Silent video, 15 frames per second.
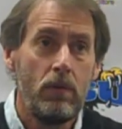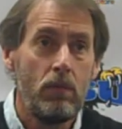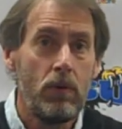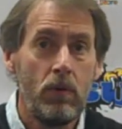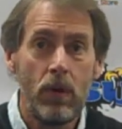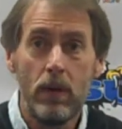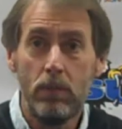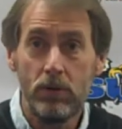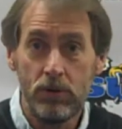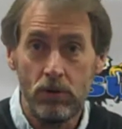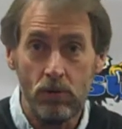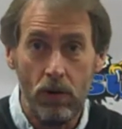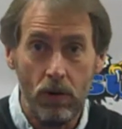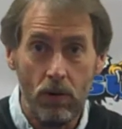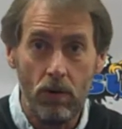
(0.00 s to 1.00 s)
we were able to
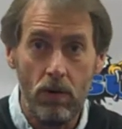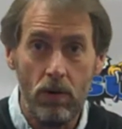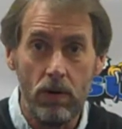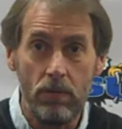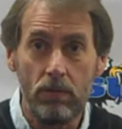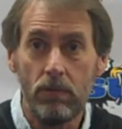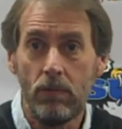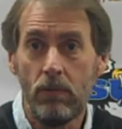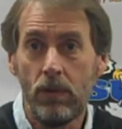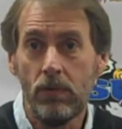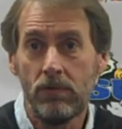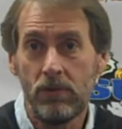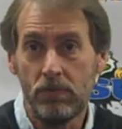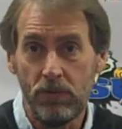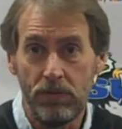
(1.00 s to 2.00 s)
record
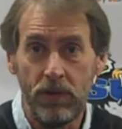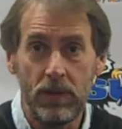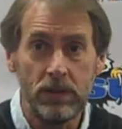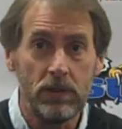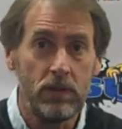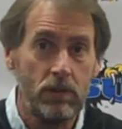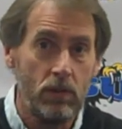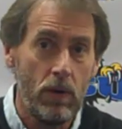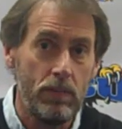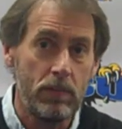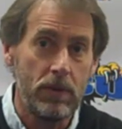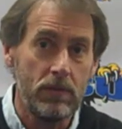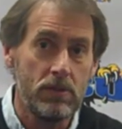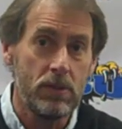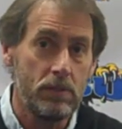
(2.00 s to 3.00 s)
with some professional
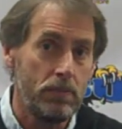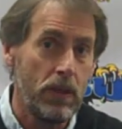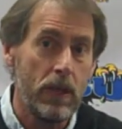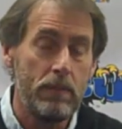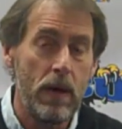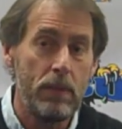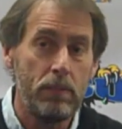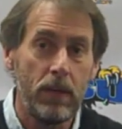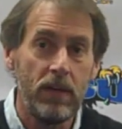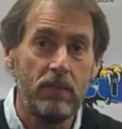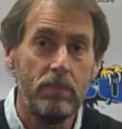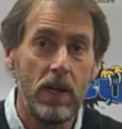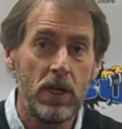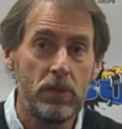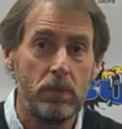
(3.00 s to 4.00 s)
equipment, some
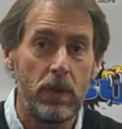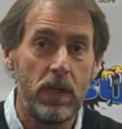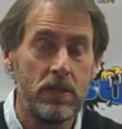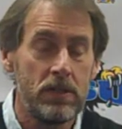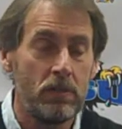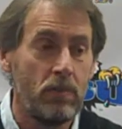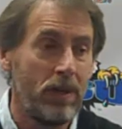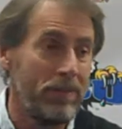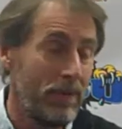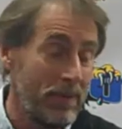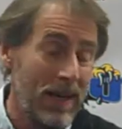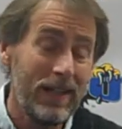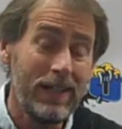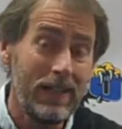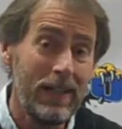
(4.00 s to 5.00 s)
play-by-play of baseball. And I said, well, if I'm
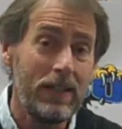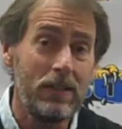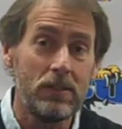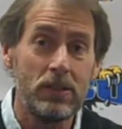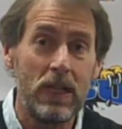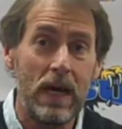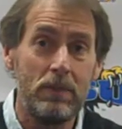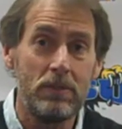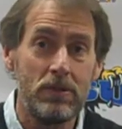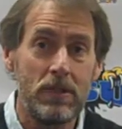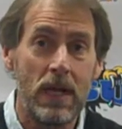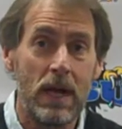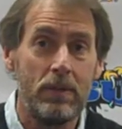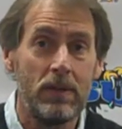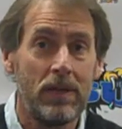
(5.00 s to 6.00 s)
not going to get the job this
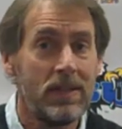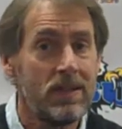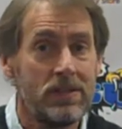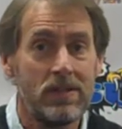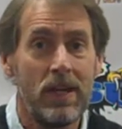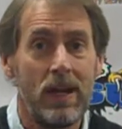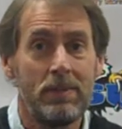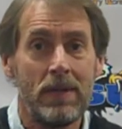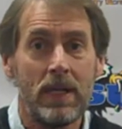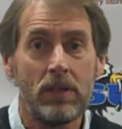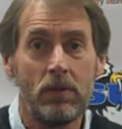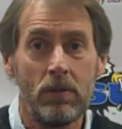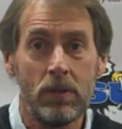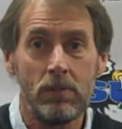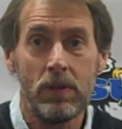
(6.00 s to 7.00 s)
time, at least I'm not
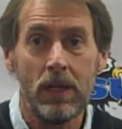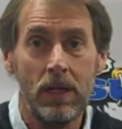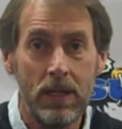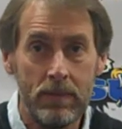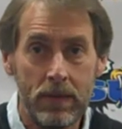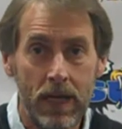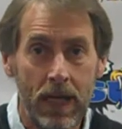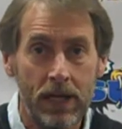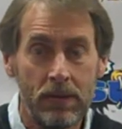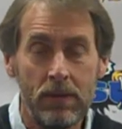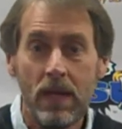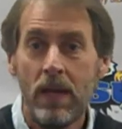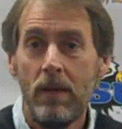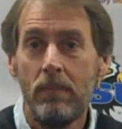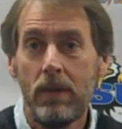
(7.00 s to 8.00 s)
going to be eliminated
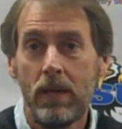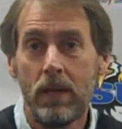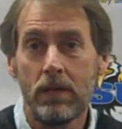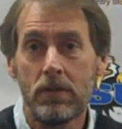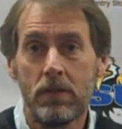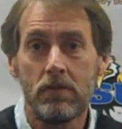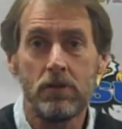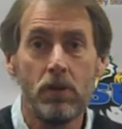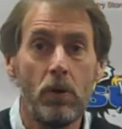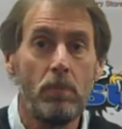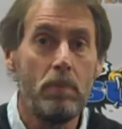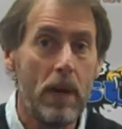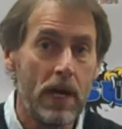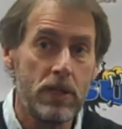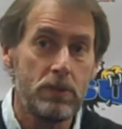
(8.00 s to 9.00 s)
because there's no
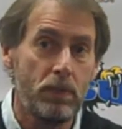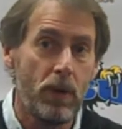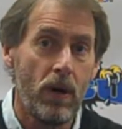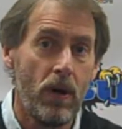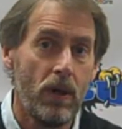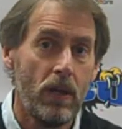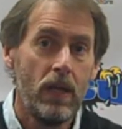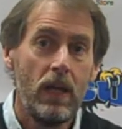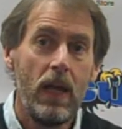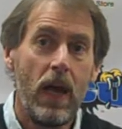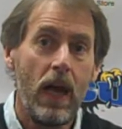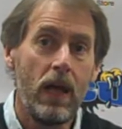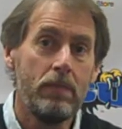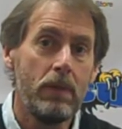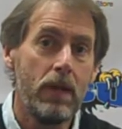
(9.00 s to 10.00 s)
baseball
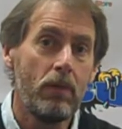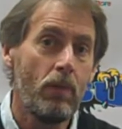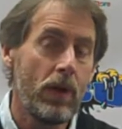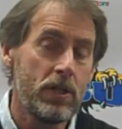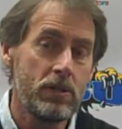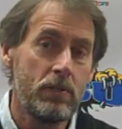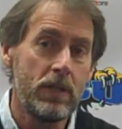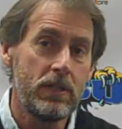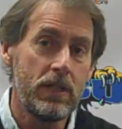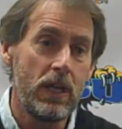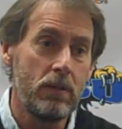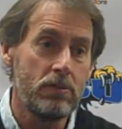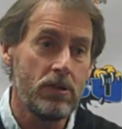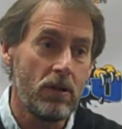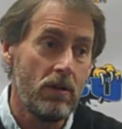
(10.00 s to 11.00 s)
on my resume
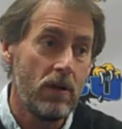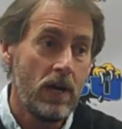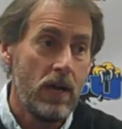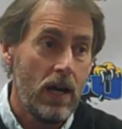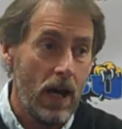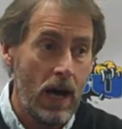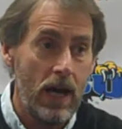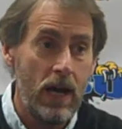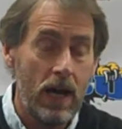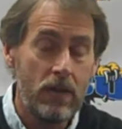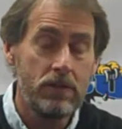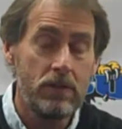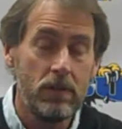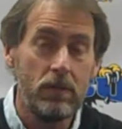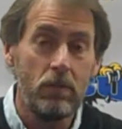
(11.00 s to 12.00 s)
tape. So I
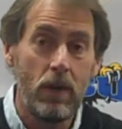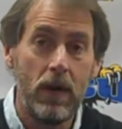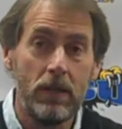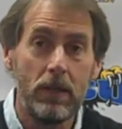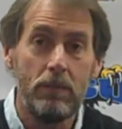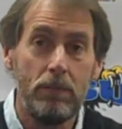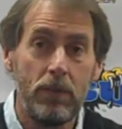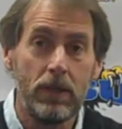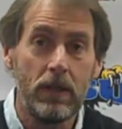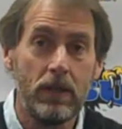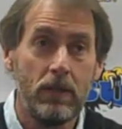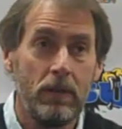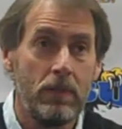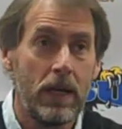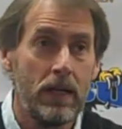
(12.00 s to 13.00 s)
actually wound up
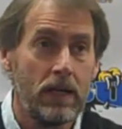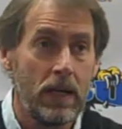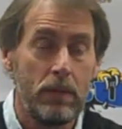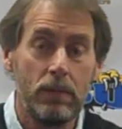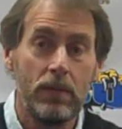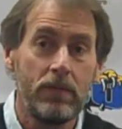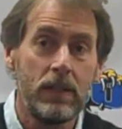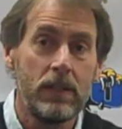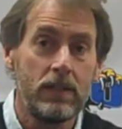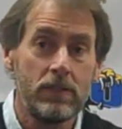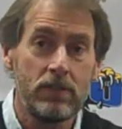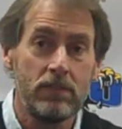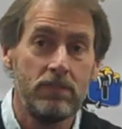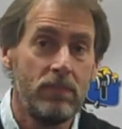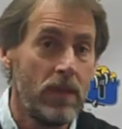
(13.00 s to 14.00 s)
putting about a couple of
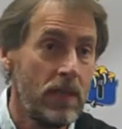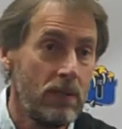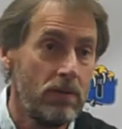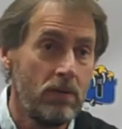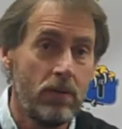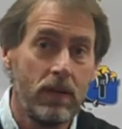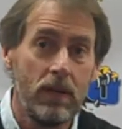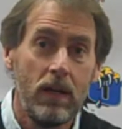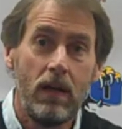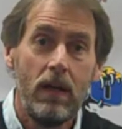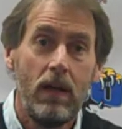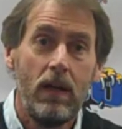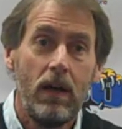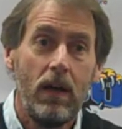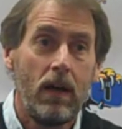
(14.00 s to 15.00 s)
innings of me doing
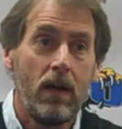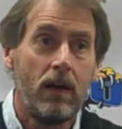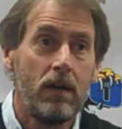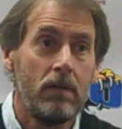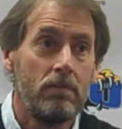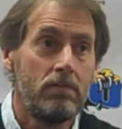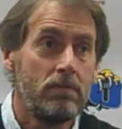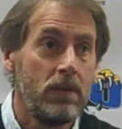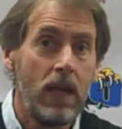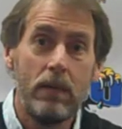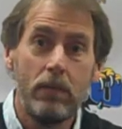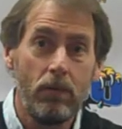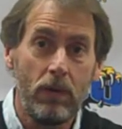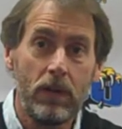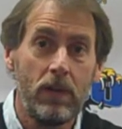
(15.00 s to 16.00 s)
a
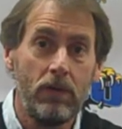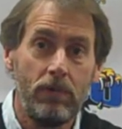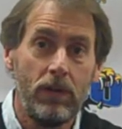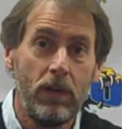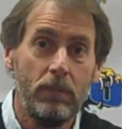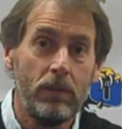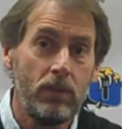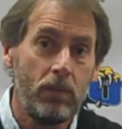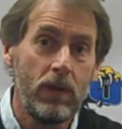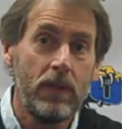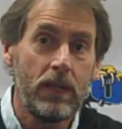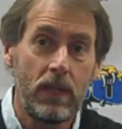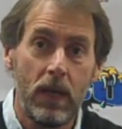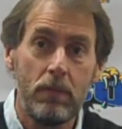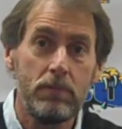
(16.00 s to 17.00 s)
game at Wrigley Field
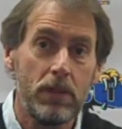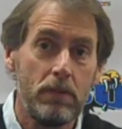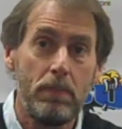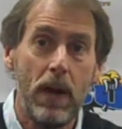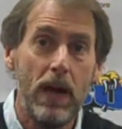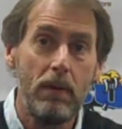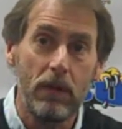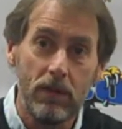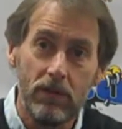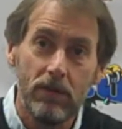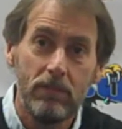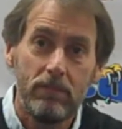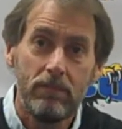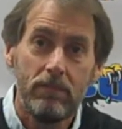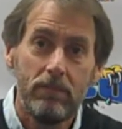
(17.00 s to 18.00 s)
between the Cubs and the
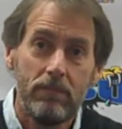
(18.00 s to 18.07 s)
Pirates.